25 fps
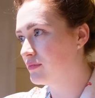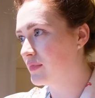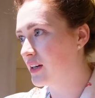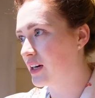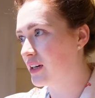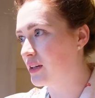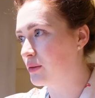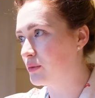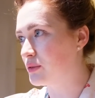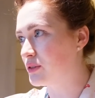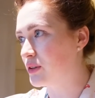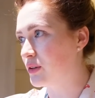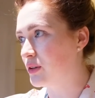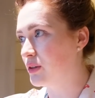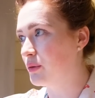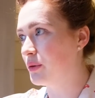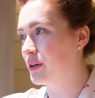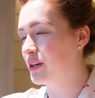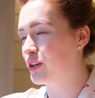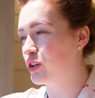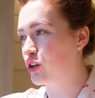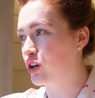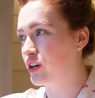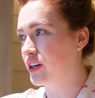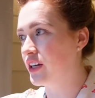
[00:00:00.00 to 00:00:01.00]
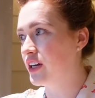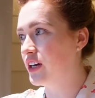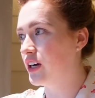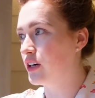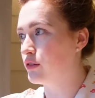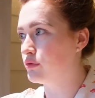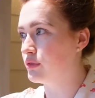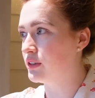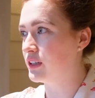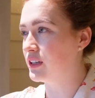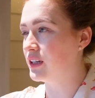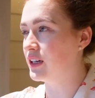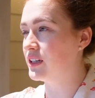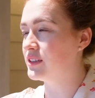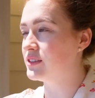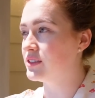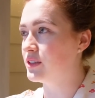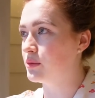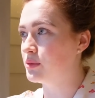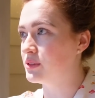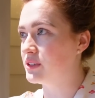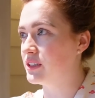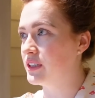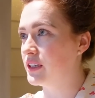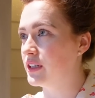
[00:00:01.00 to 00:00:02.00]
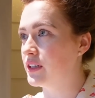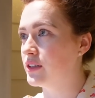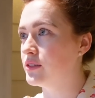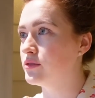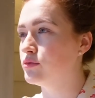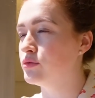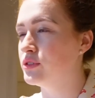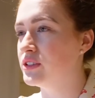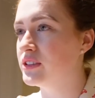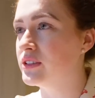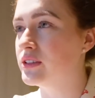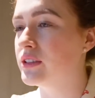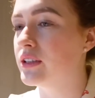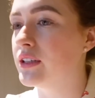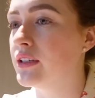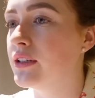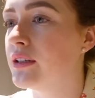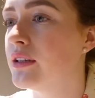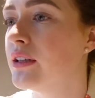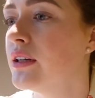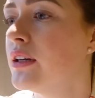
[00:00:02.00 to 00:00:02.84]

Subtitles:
and it was only when I got here I realized I was here recently.